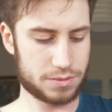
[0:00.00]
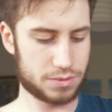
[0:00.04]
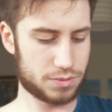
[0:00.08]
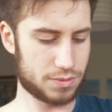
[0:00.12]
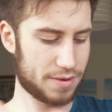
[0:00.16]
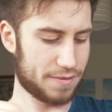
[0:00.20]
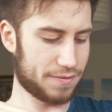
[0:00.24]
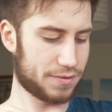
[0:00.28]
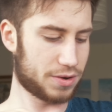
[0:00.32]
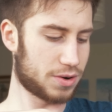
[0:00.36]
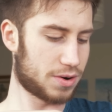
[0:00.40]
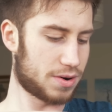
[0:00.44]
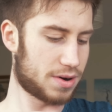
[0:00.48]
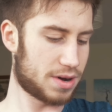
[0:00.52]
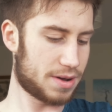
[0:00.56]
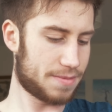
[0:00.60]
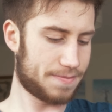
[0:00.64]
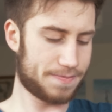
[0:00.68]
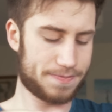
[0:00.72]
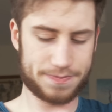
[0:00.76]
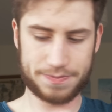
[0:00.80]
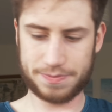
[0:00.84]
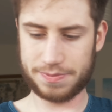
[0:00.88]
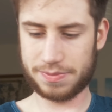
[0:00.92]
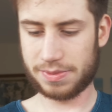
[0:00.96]
we've
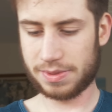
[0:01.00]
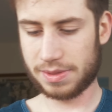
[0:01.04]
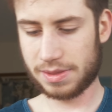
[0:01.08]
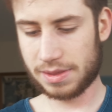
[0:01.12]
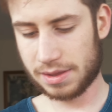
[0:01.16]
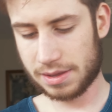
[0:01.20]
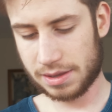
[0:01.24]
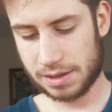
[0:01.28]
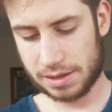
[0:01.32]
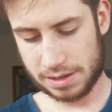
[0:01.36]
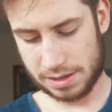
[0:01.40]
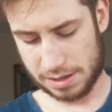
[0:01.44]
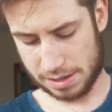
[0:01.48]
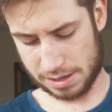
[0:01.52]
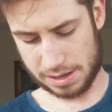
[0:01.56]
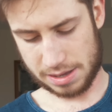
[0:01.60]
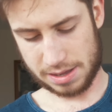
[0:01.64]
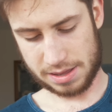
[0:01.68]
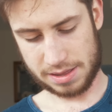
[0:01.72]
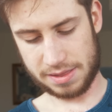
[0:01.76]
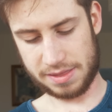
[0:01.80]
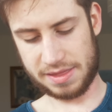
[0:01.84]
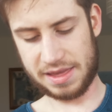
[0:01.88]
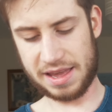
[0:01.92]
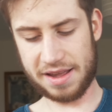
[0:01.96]
got
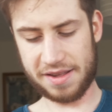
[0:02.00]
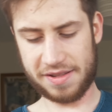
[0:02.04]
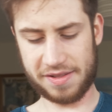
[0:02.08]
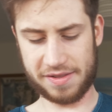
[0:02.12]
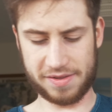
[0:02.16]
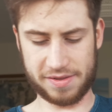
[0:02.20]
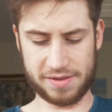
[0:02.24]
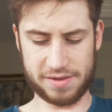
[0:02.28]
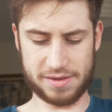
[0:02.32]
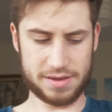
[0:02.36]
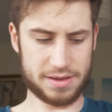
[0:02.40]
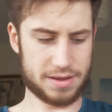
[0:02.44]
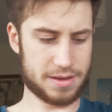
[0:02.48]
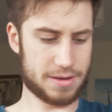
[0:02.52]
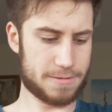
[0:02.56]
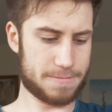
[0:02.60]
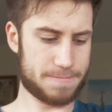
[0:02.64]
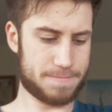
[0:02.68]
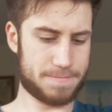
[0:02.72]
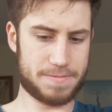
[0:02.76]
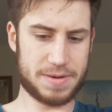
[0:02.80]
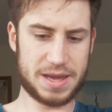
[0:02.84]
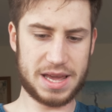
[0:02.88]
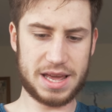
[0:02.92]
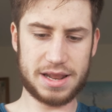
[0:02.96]
this
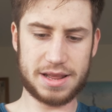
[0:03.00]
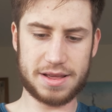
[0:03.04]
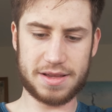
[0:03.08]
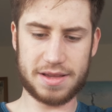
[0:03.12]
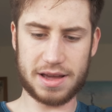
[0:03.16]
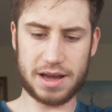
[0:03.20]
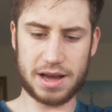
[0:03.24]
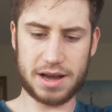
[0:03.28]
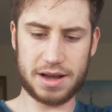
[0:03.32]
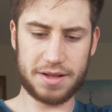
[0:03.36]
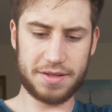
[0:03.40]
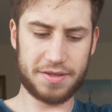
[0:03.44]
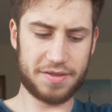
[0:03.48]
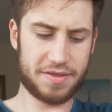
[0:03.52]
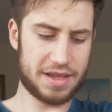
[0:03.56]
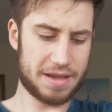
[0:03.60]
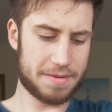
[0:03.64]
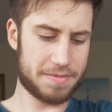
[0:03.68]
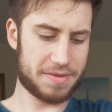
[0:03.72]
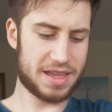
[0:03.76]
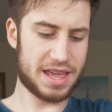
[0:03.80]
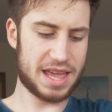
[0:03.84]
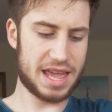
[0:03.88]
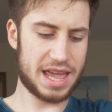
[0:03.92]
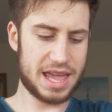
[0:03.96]
bit that
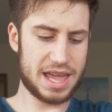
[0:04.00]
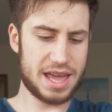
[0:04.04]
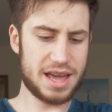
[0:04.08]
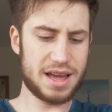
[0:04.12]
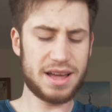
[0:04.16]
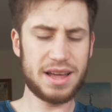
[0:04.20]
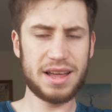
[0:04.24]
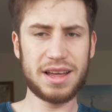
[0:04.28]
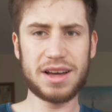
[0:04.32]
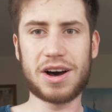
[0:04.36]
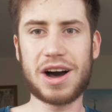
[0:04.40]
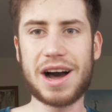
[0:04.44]
unzips here.